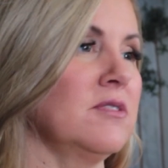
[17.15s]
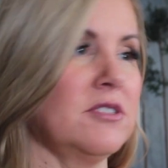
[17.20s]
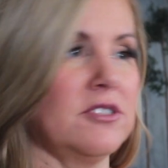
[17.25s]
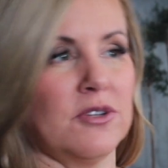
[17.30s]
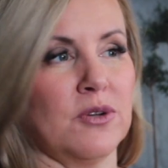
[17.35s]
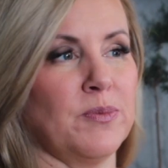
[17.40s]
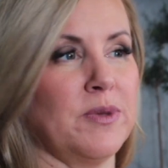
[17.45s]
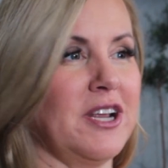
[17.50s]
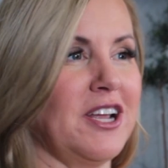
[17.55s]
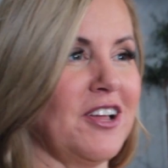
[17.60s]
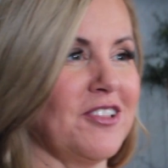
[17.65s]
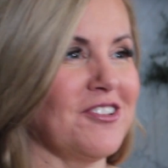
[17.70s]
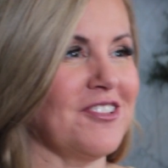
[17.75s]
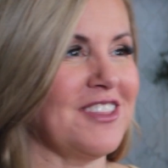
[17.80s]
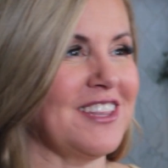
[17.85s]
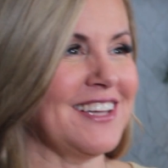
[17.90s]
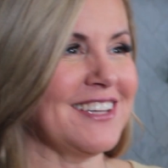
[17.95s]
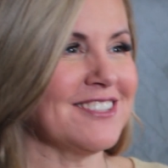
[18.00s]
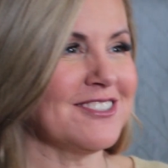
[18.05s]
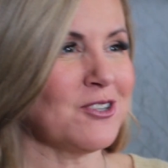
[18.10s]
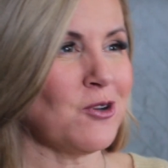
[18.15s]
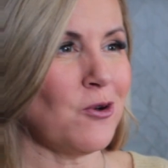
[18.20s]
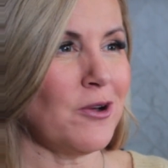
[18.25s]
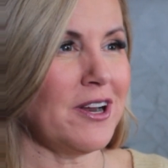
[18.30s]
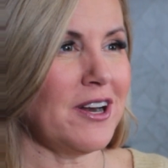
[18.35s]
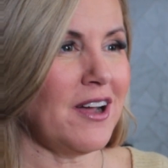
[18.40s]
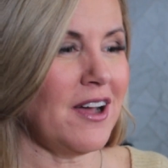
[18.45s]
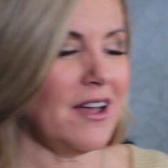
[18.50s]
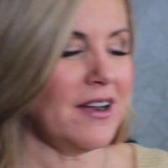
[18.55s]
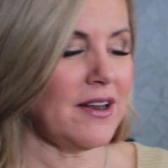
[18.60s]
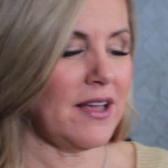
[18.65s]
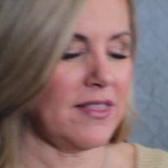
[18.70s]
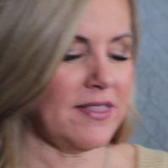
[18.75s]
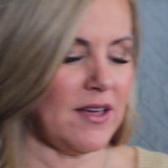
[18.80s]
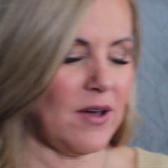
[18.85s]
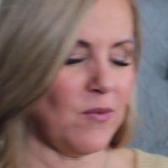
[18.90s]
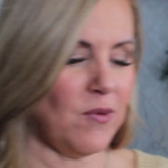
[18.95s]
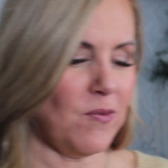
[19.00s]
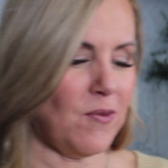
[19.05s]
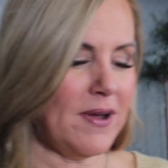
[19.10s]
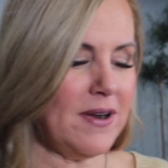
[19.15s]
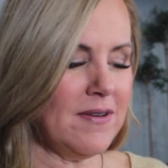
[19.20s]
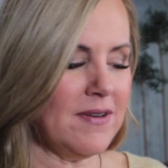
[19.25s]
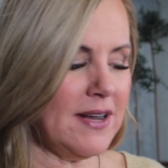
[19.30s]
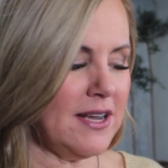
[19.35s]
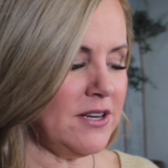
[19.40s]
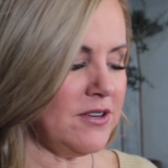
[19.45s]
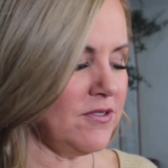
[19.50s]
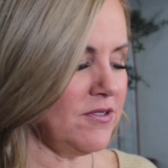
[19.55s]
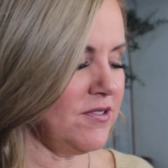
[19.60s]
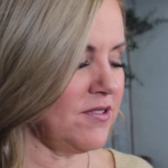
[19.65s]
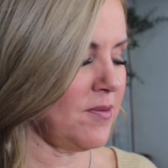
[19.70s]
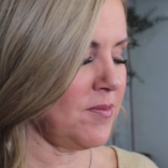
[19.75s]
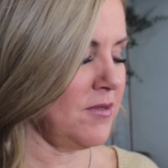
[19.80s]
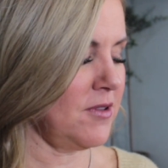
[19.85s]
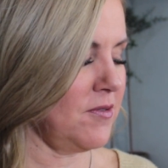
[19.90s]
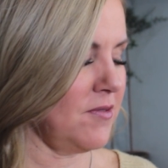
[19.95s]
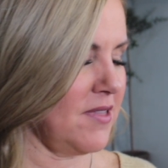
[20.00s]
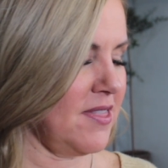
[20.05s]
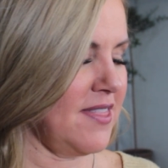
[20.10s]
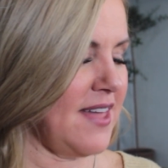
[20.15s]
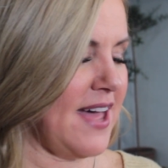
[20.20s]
were so many other things going on. I thought, well, why don't I do something with